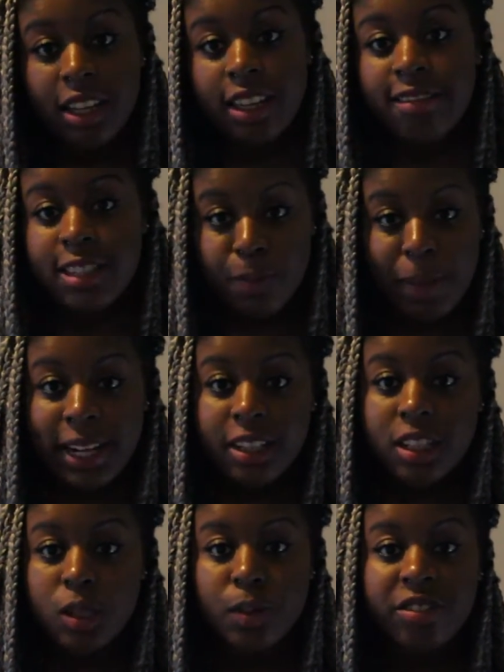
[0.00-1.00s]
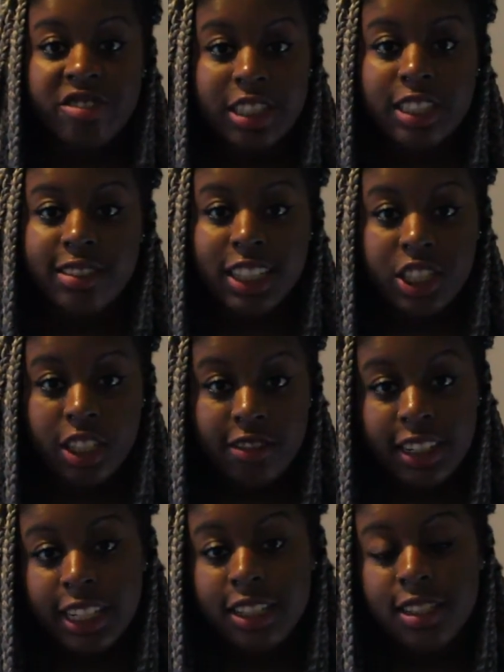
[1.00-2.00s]
there is a balance, but frees are actually a
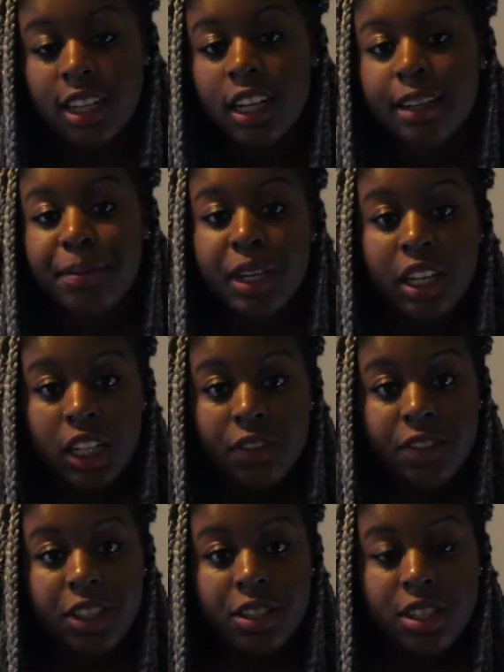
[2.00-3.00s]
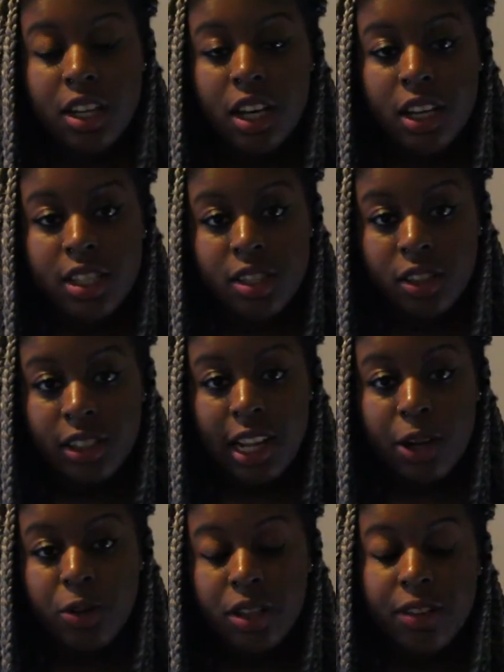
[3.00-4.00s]
really good time for you to
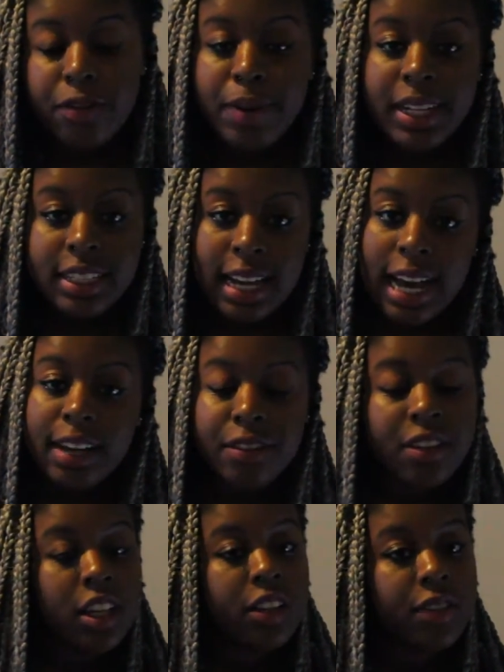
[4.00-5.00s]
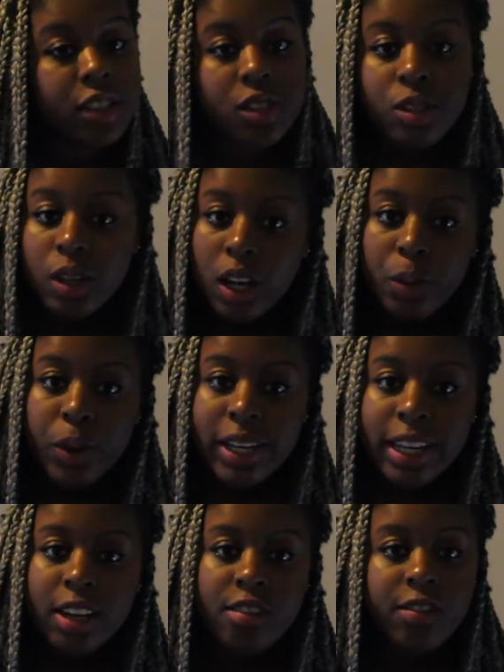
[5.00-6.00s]
consolidate all the information you have, for you to do homework
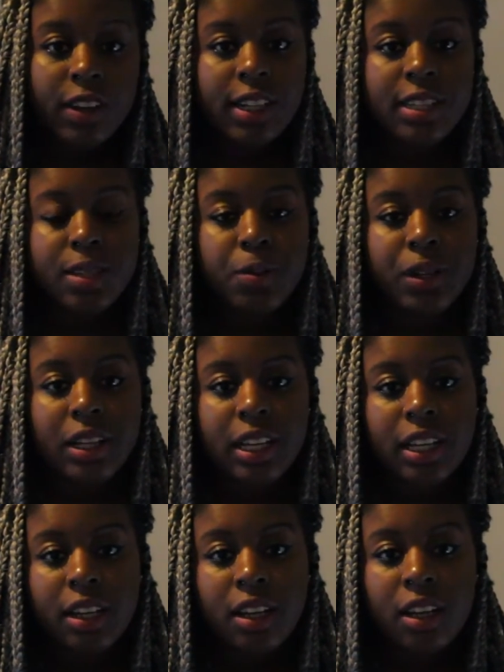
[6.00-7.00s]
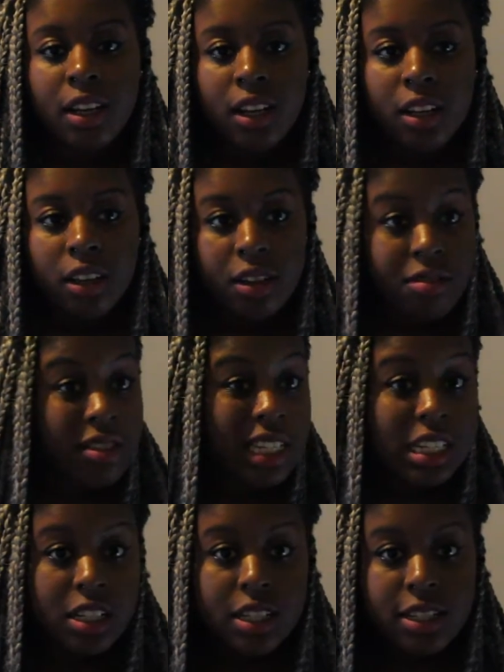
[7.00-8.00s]
in, revise it in, go to
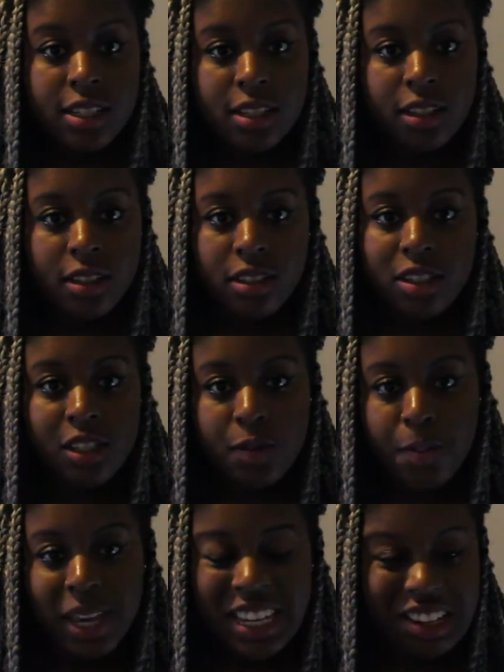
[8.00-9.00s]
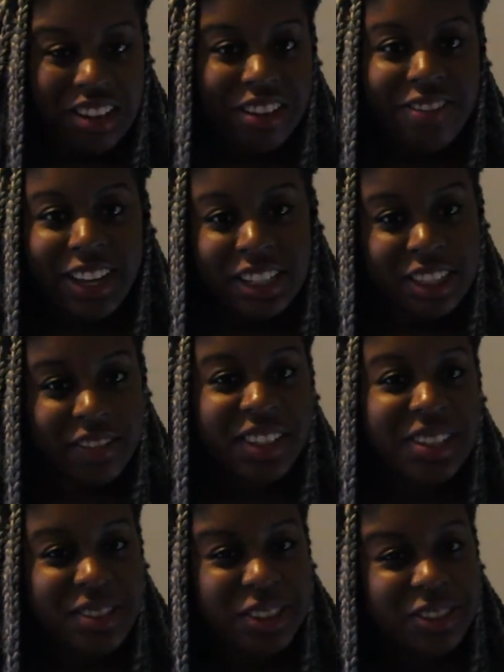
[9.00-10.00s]
teachers, just make effective
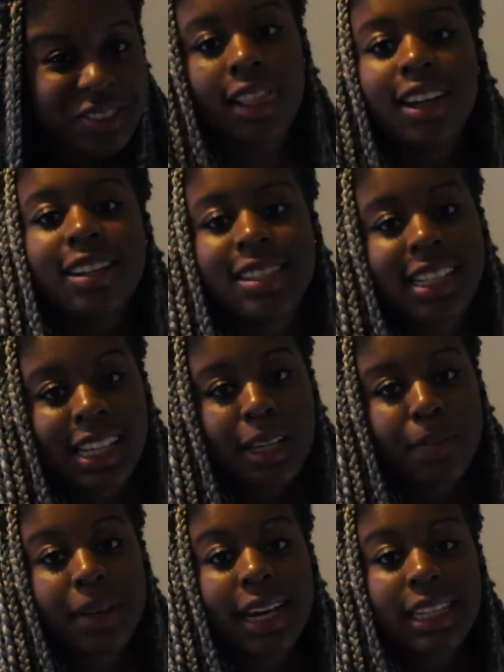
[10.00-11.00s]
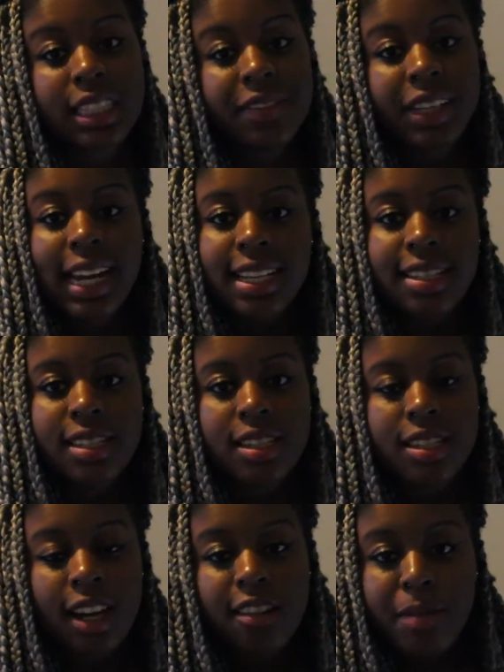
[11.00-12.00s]
use of. Lastly, be active in
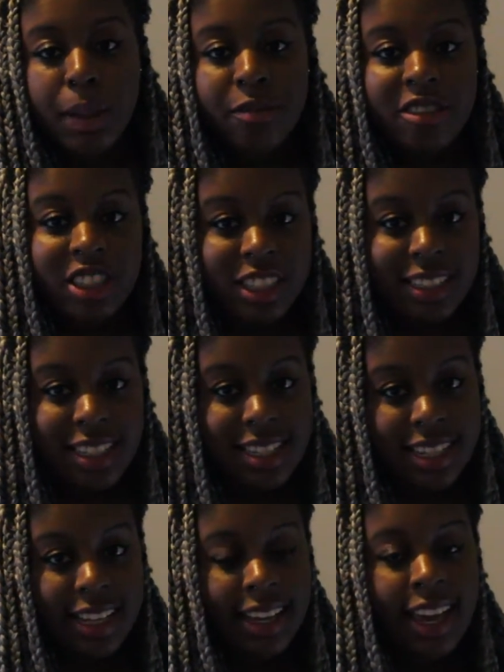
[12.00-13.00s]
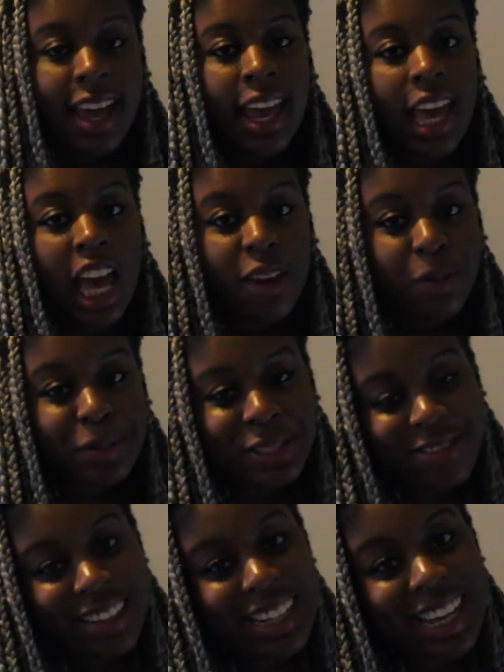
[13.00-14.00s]
lessons. I remember at GCSE everyone was
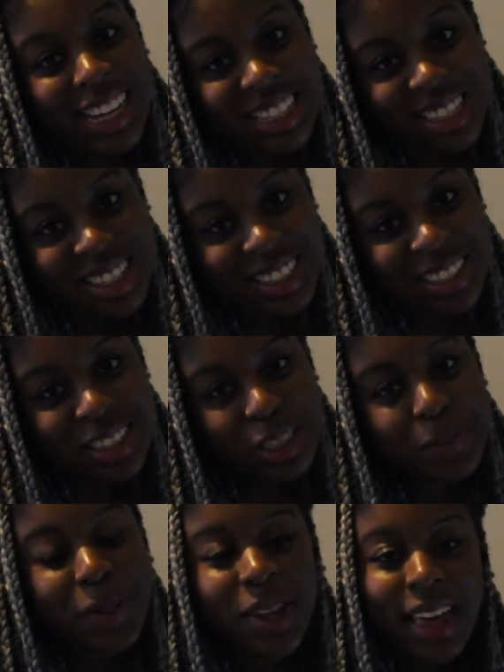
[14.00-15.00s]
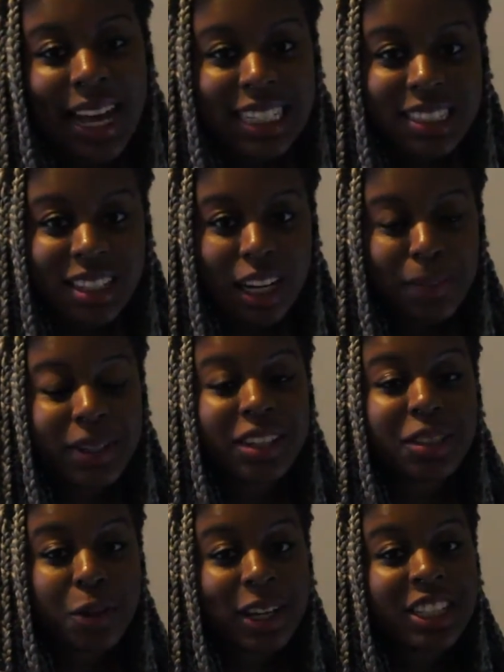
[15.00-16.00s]
really hesitant to put their hands up and
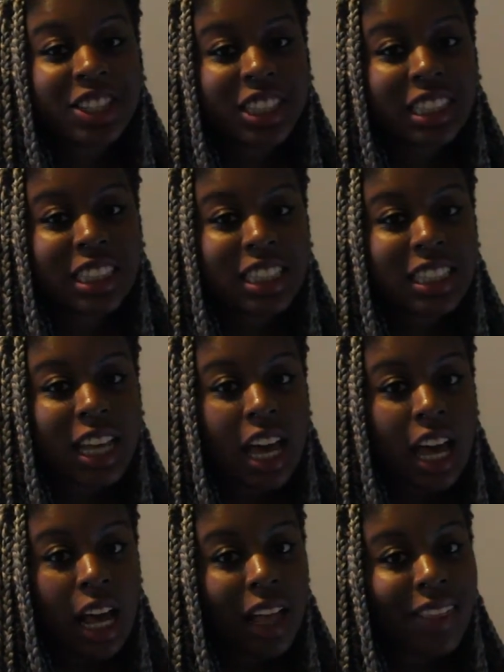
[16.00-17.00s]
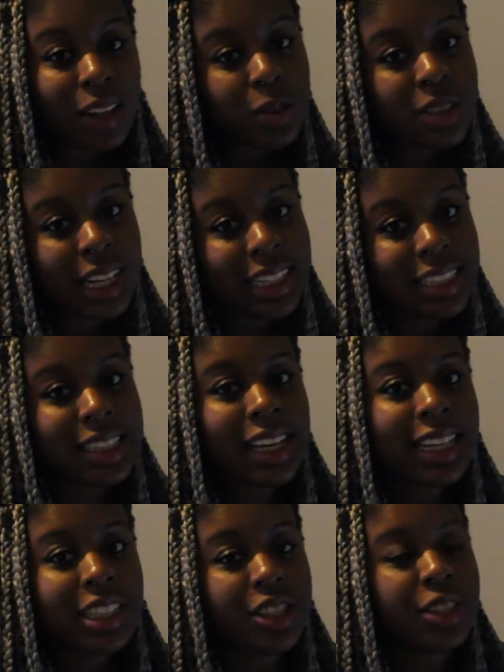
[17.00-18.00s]
ask questions. That will change as
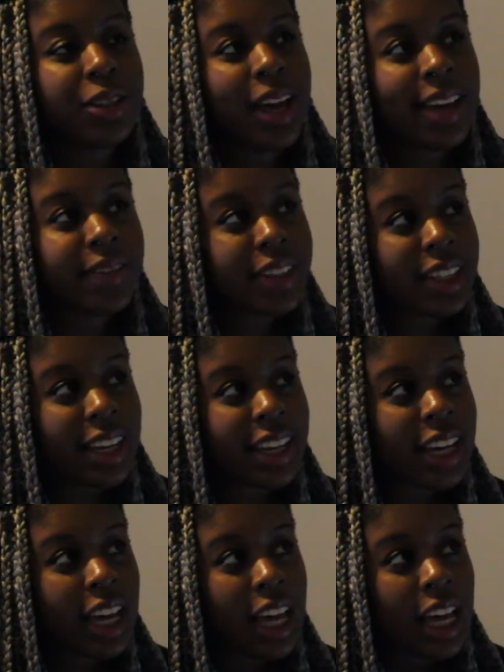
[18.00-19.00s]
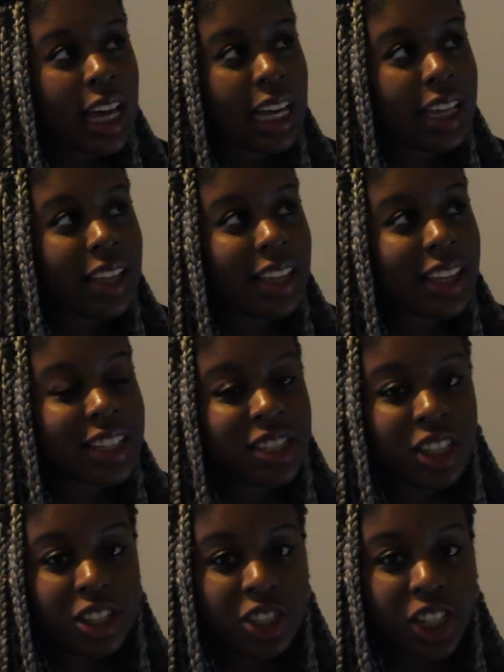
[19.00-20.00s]
A2. It's
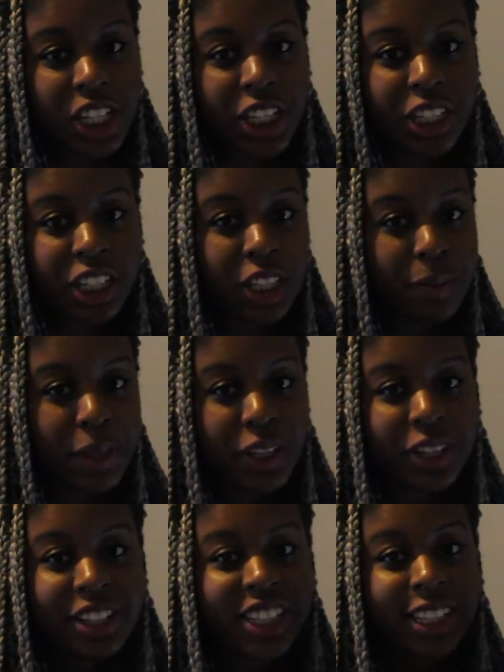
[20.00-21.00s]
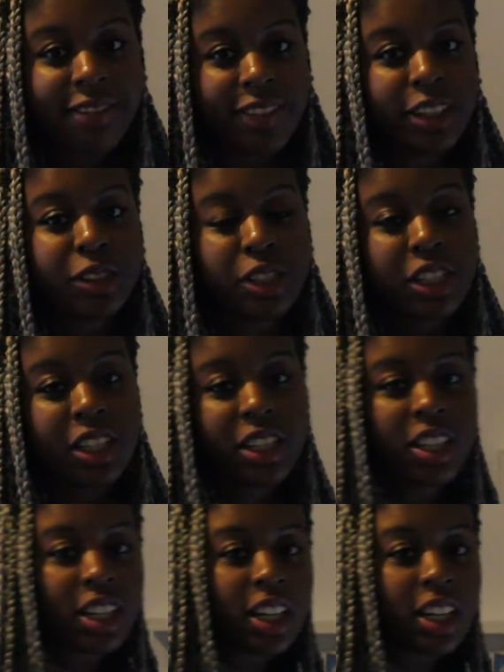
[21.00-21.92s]
such a community feel to